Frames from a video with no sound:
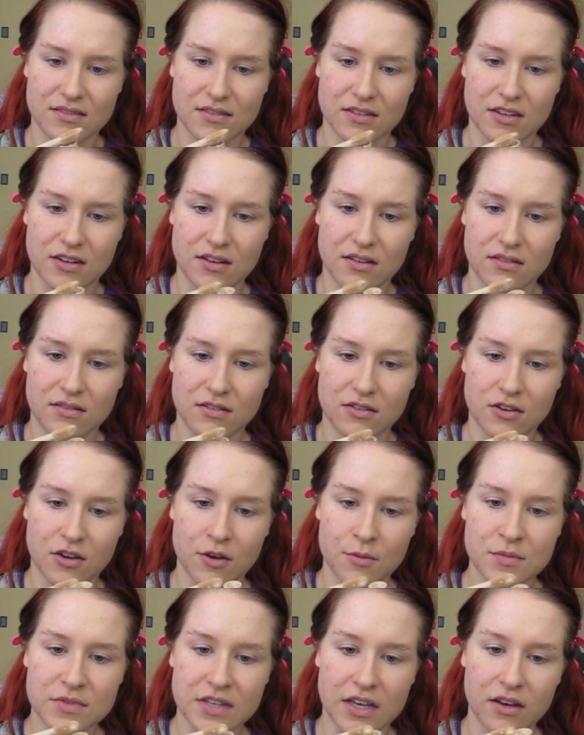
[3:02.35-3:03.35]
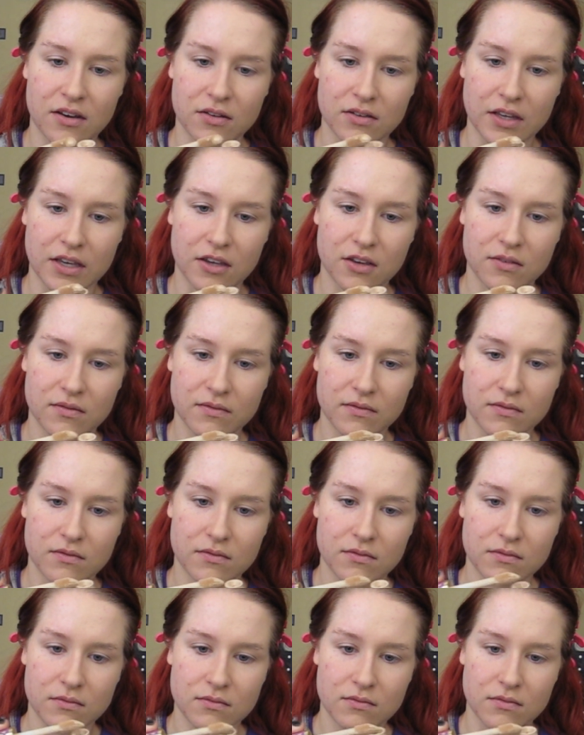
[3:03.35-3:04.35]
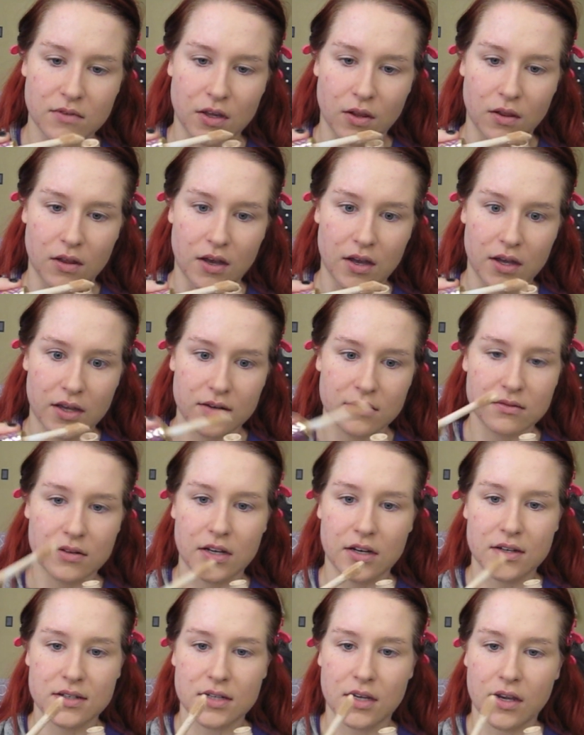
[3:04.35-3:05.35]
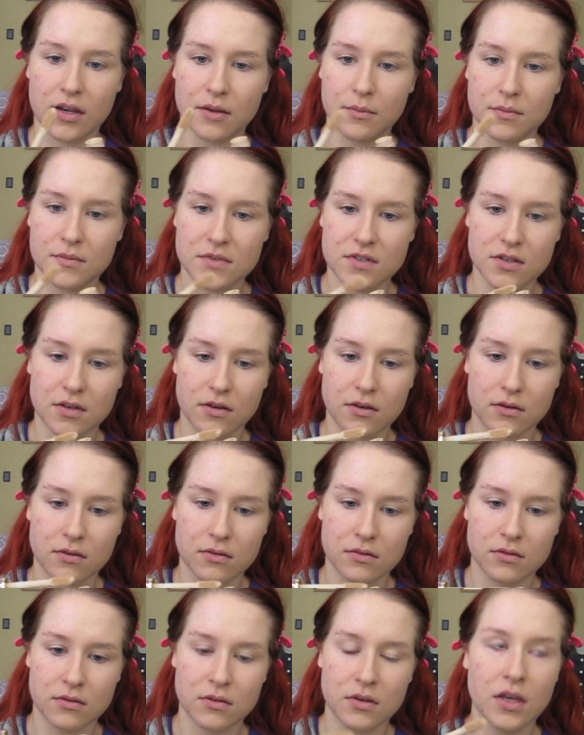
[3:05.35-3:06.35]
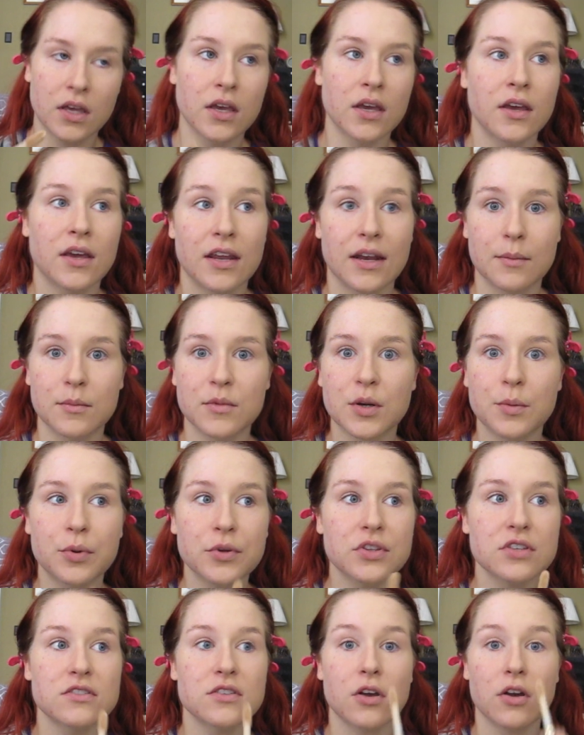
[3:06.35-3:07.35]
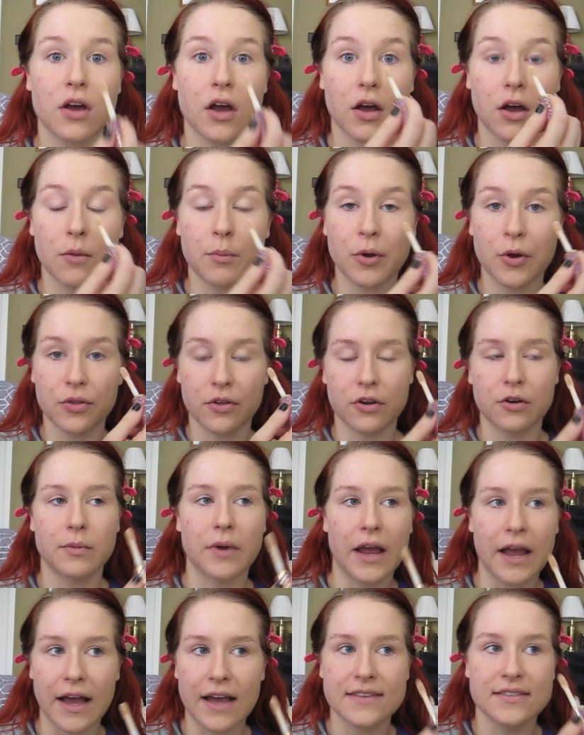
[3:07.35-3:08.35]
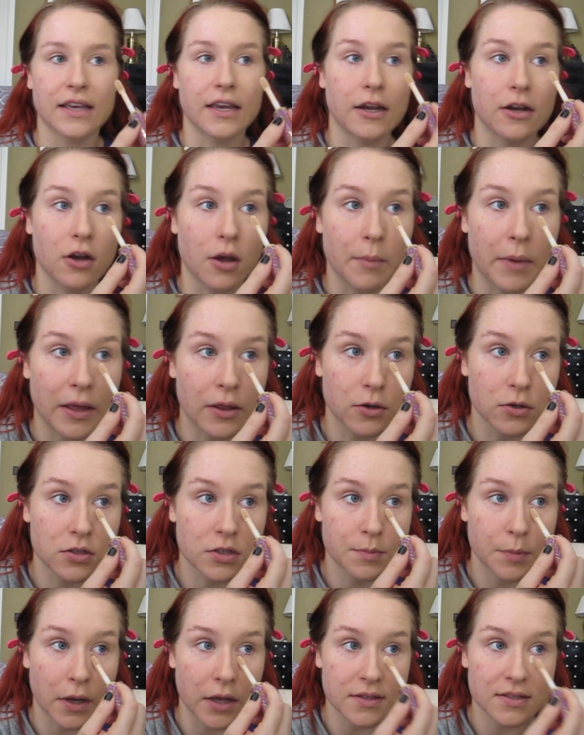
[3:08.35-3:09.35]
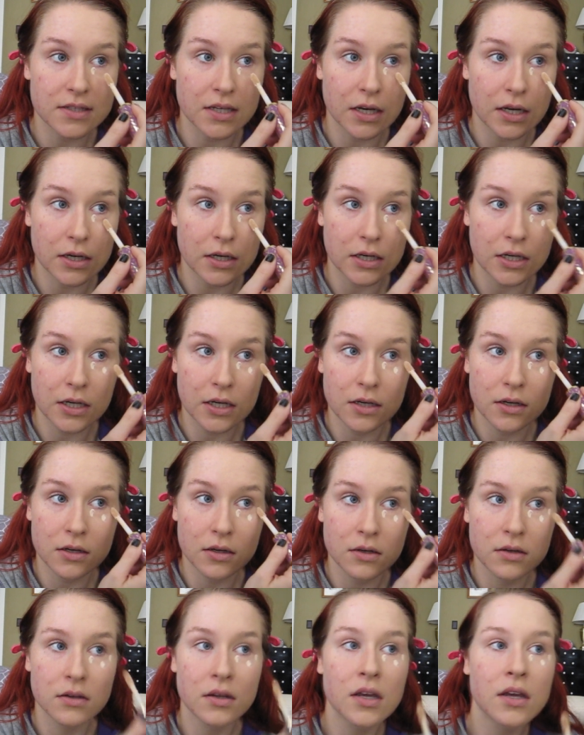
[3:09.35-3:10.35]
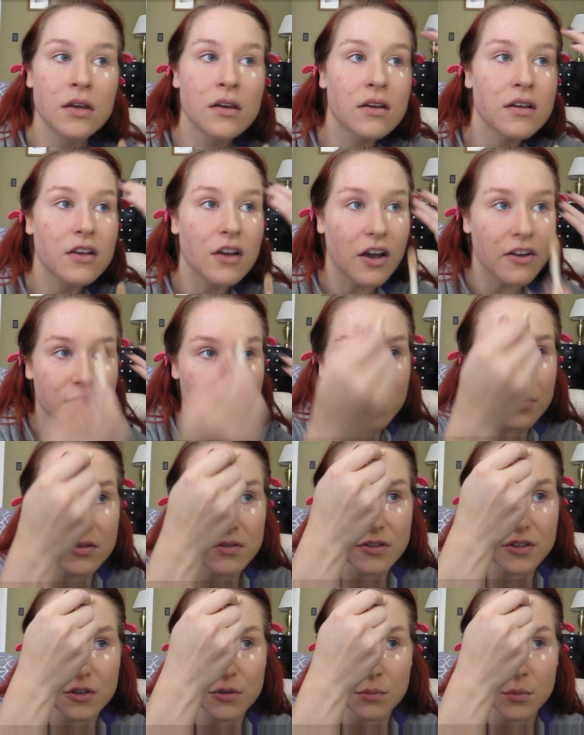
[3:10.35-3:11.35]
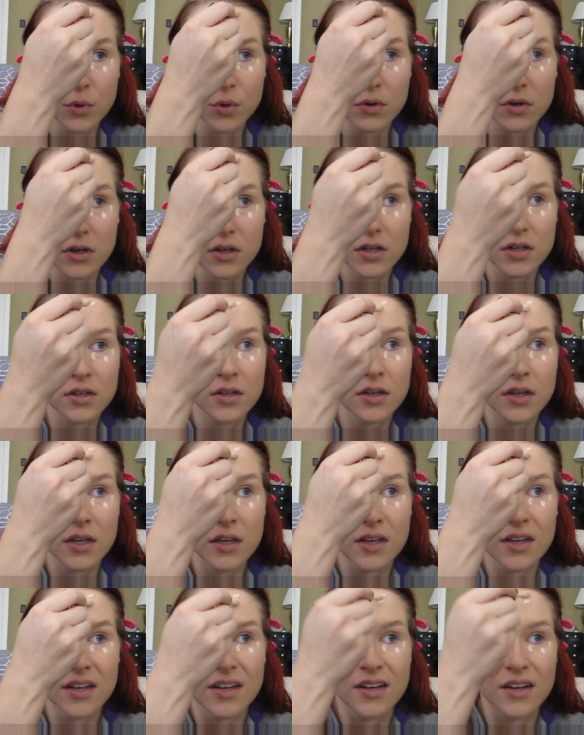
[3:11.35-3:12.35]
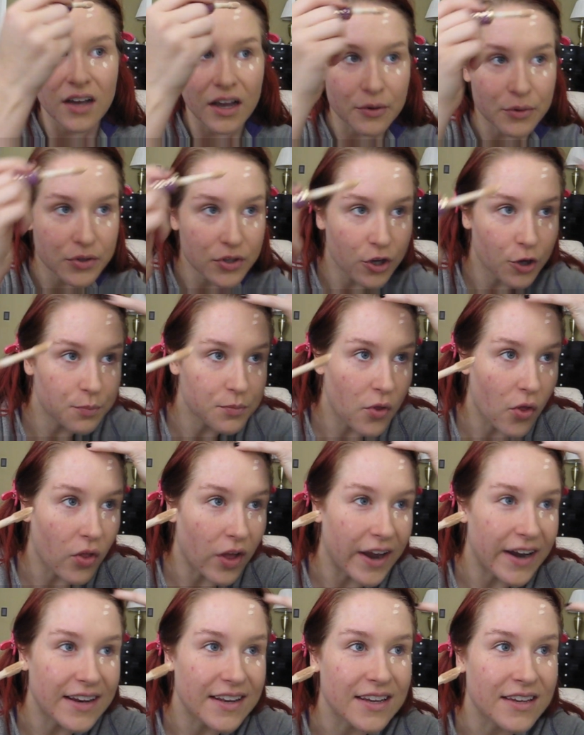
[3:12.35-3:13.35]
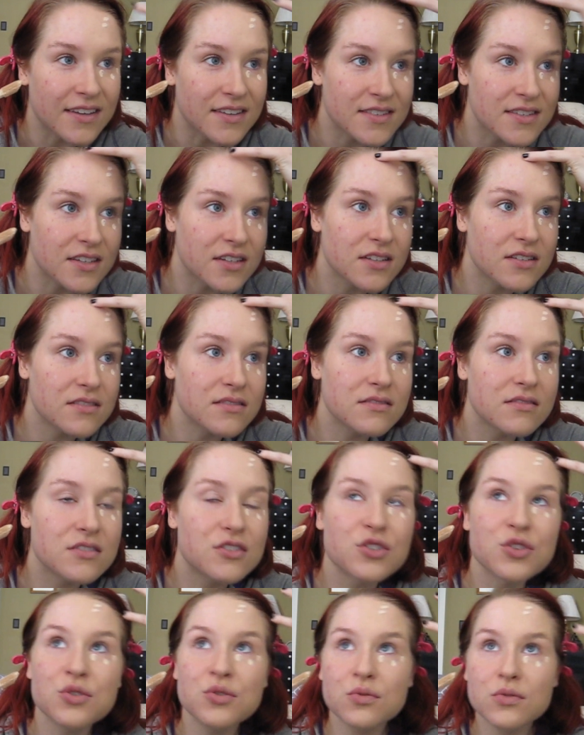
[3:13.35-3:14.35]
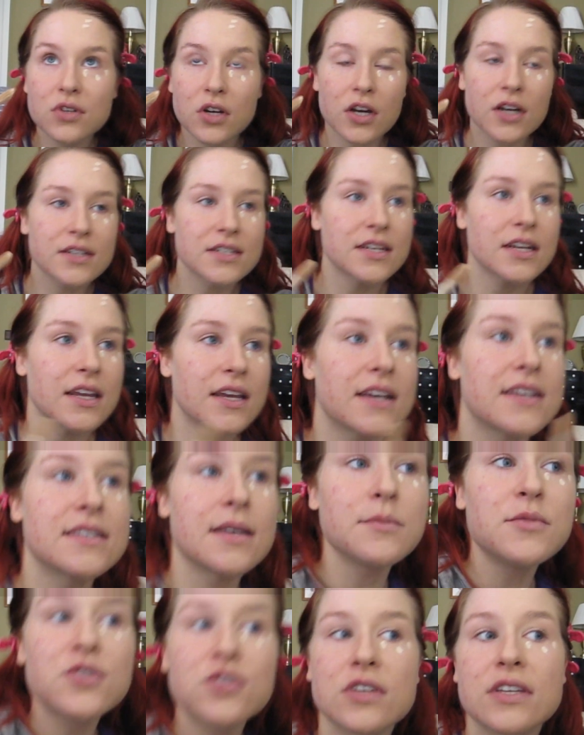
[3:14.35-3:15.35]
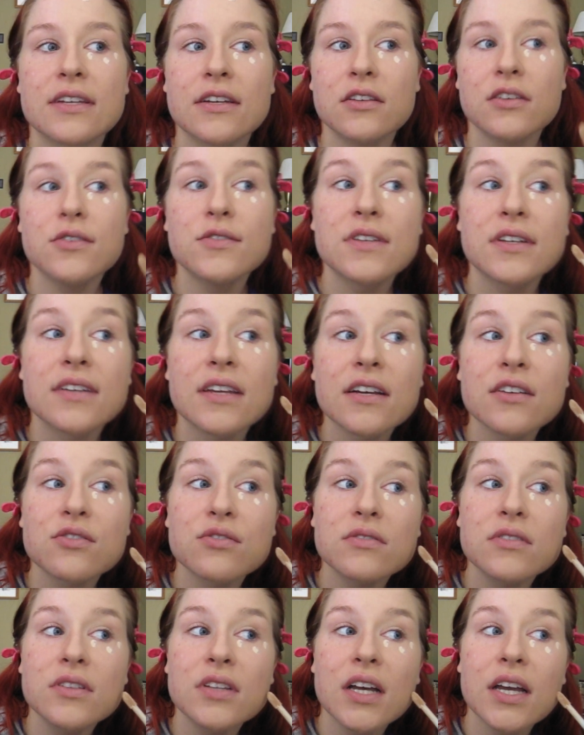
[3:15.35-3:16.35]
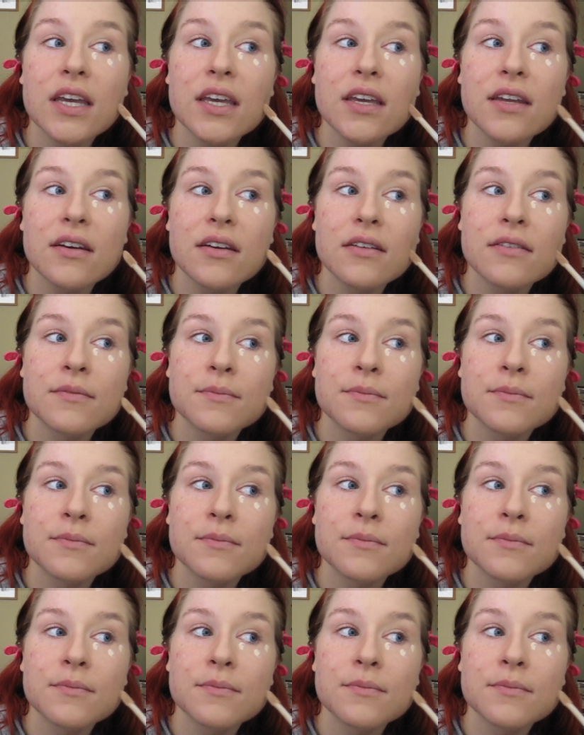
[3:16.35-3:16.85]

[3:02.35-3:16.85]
it comes out like a lot at a time. So I'm gonna put this both under my eyes and on my little spots that I need covered a little more. I really hope the lighting isn't too dark today because I'm using natural light.